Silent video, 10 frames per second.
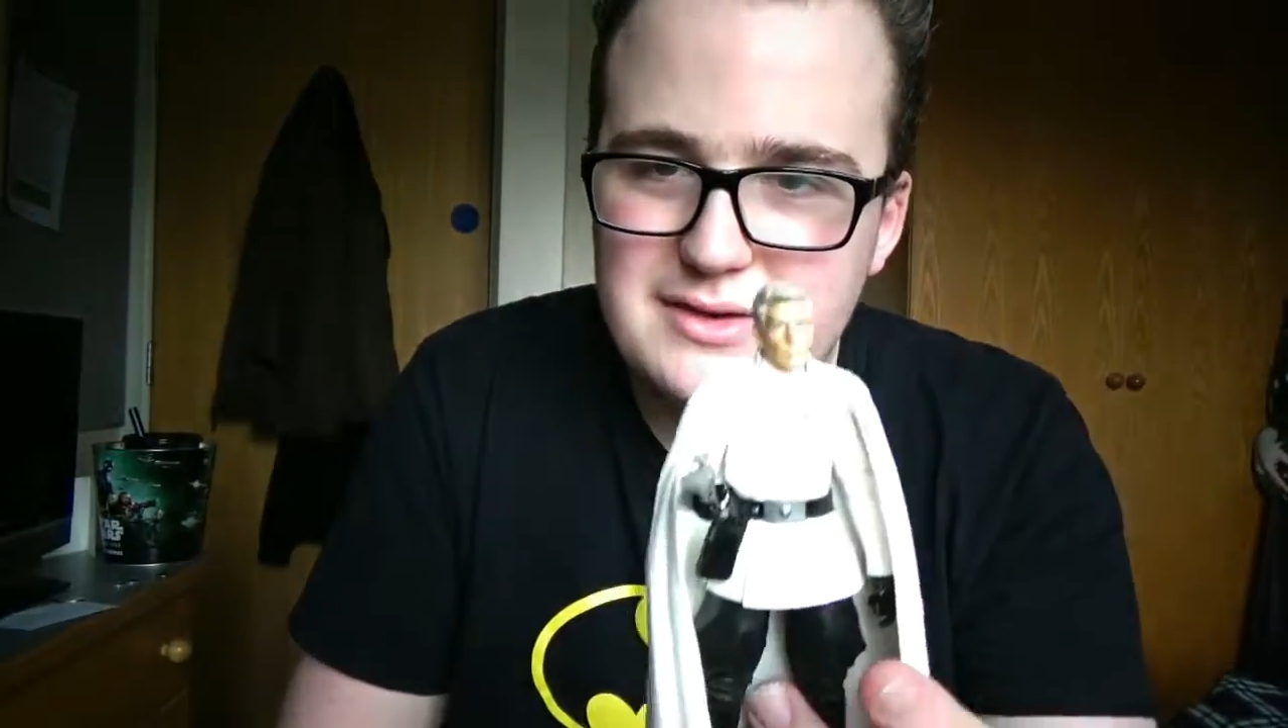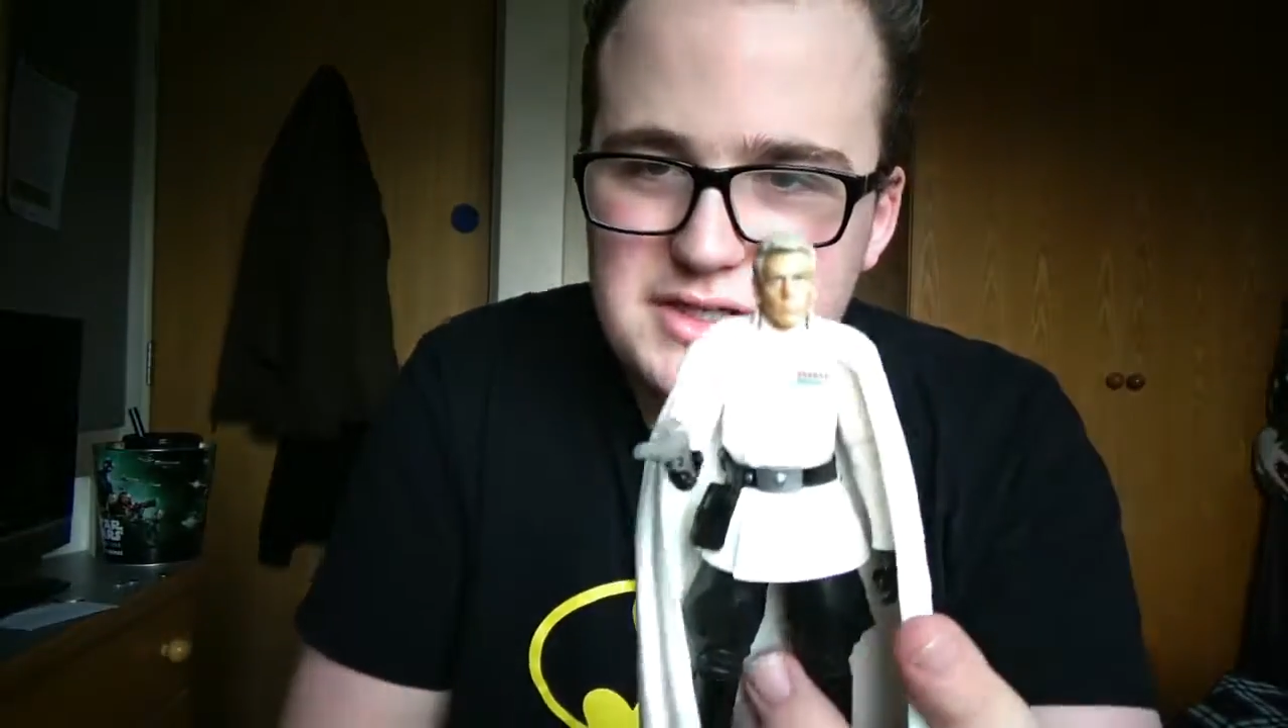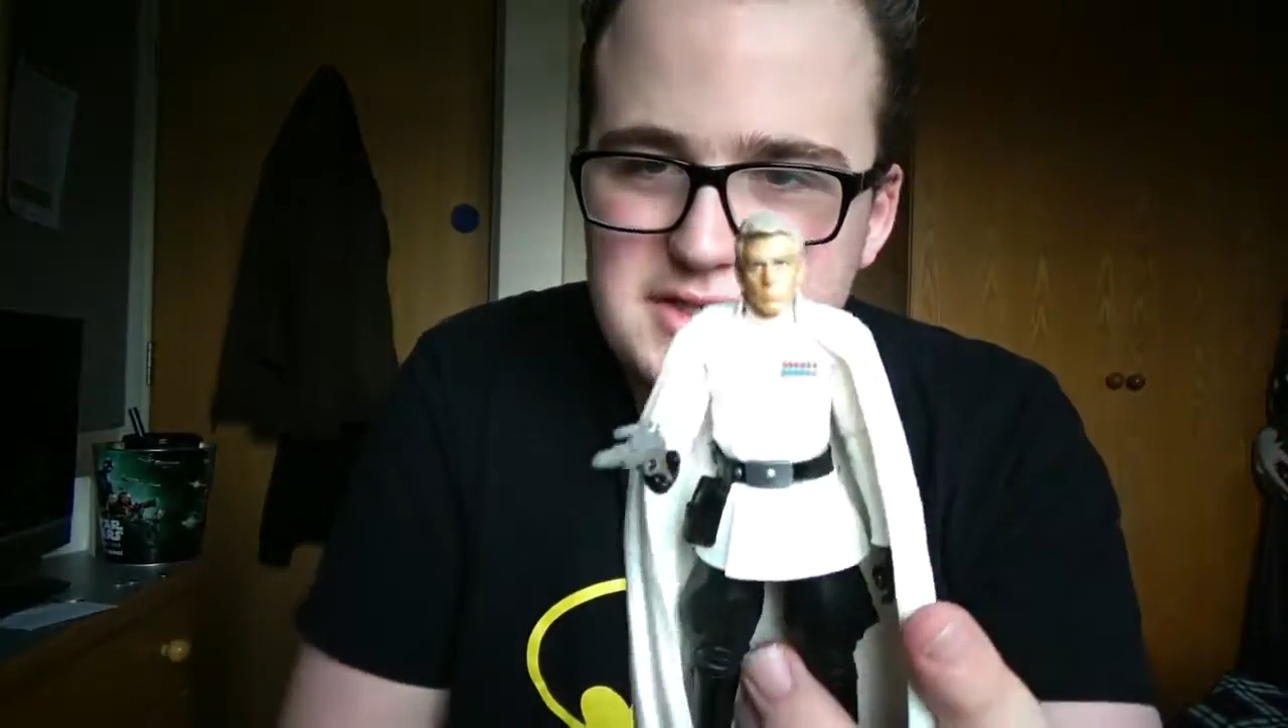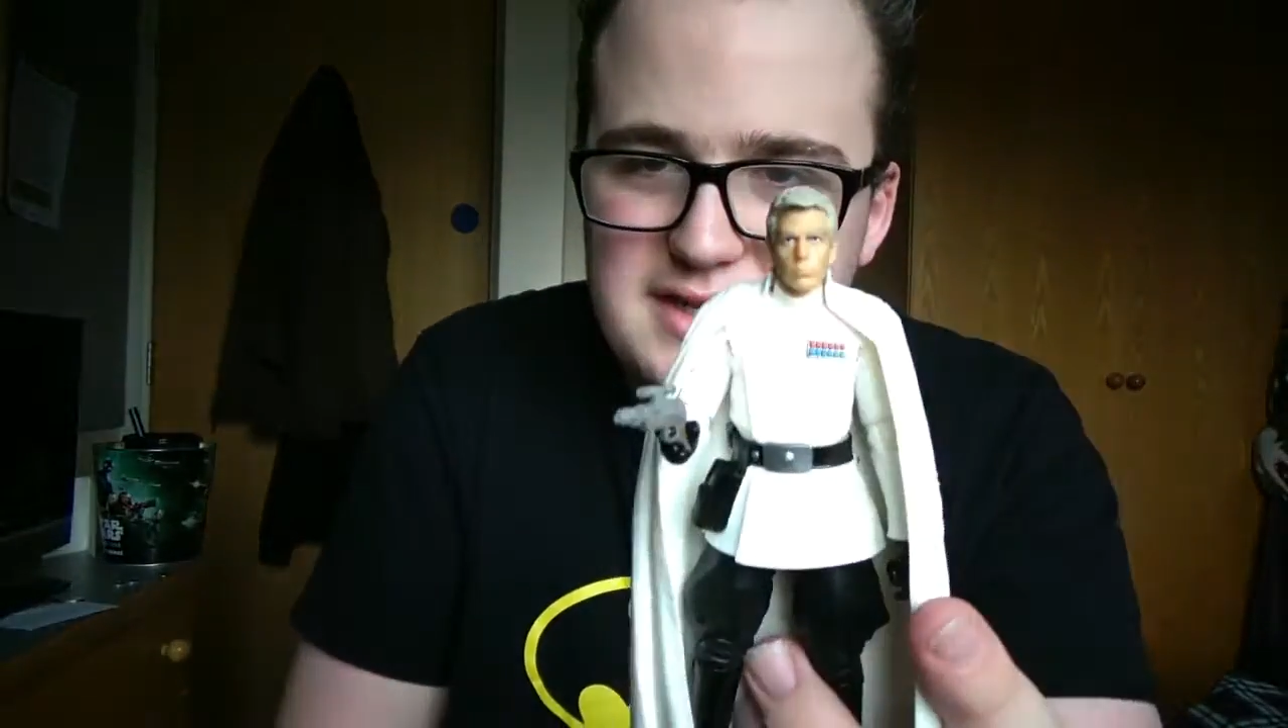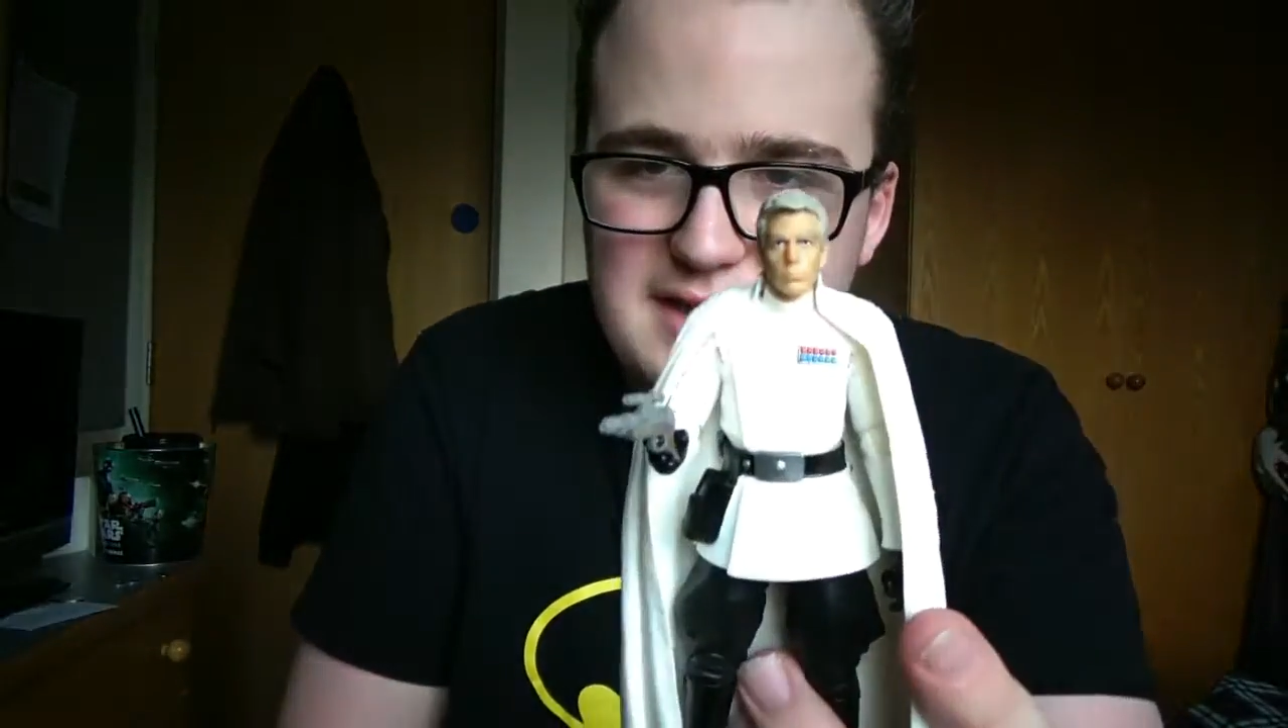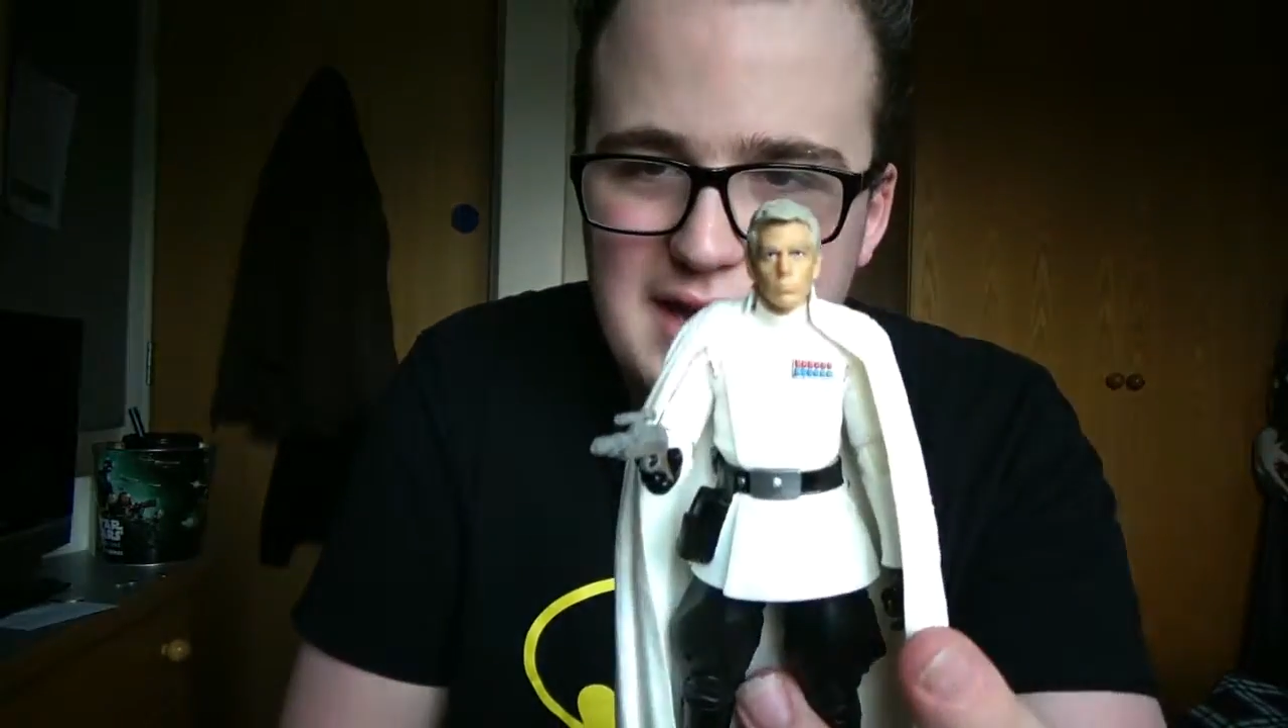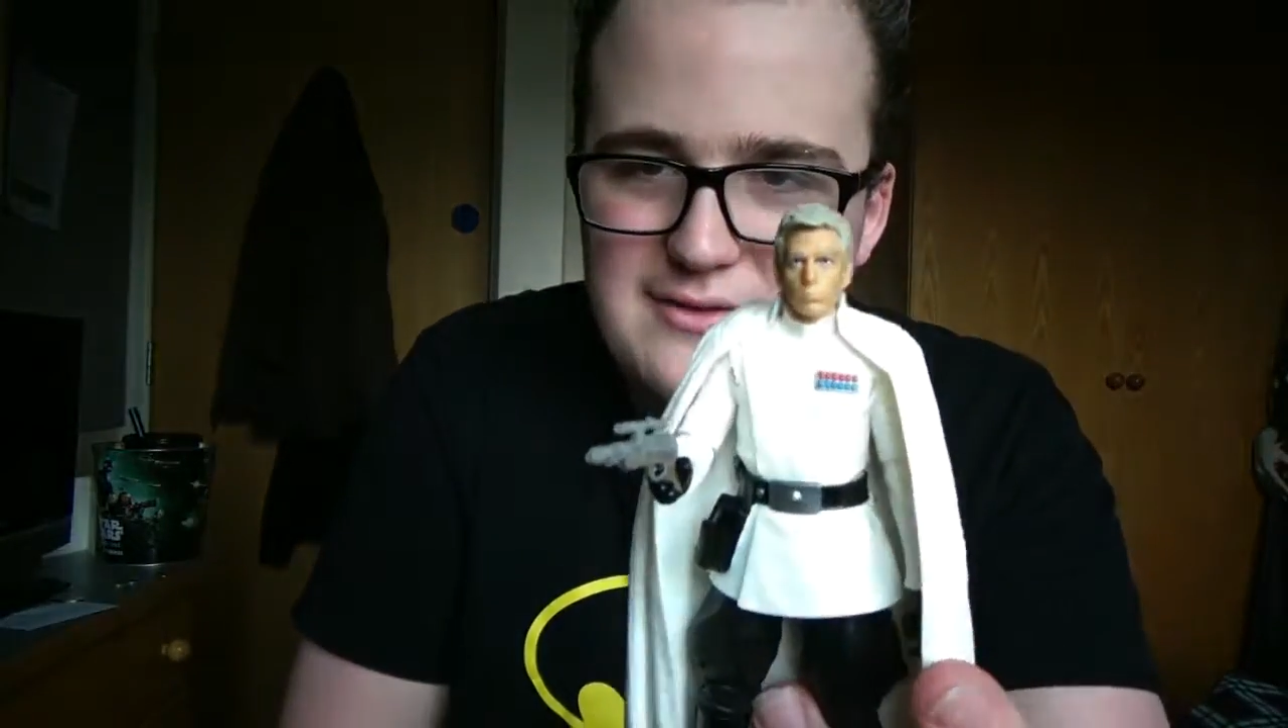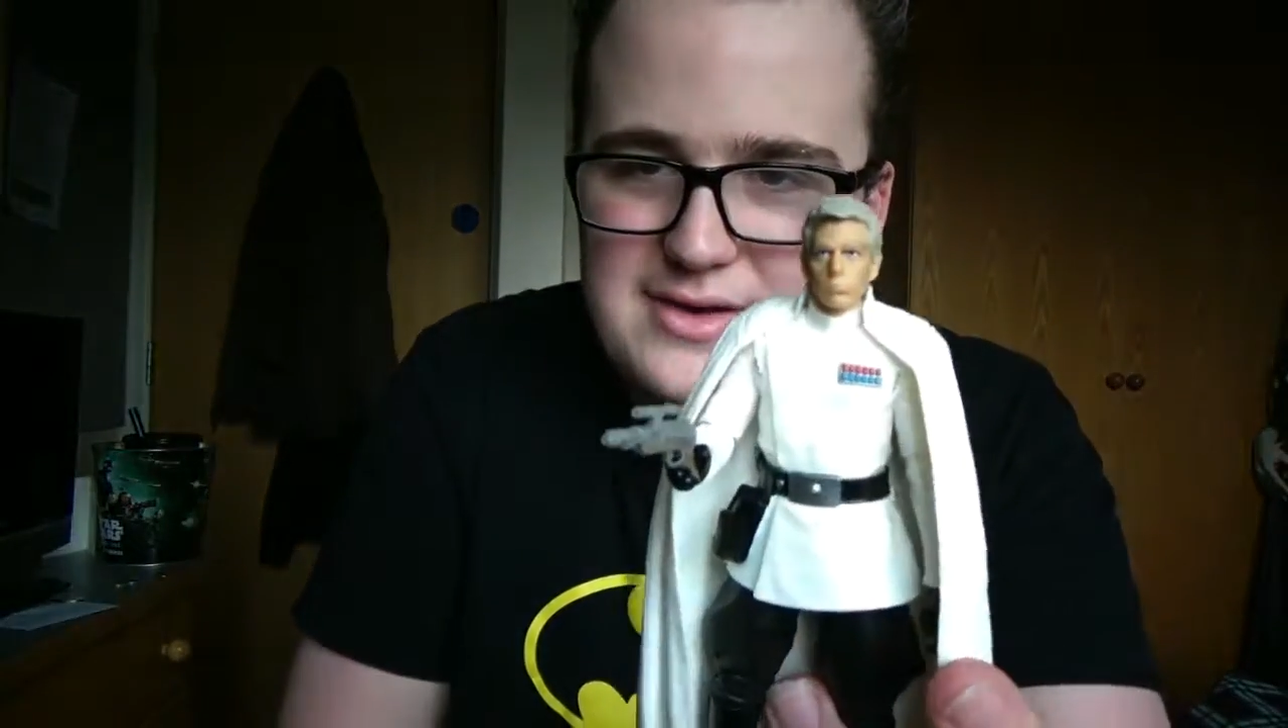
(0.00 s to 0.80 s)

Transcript: which I still have